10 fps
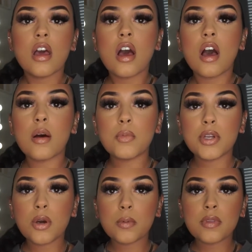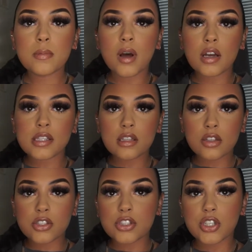When you open the box, it
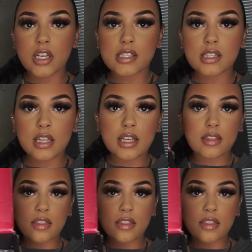looks just like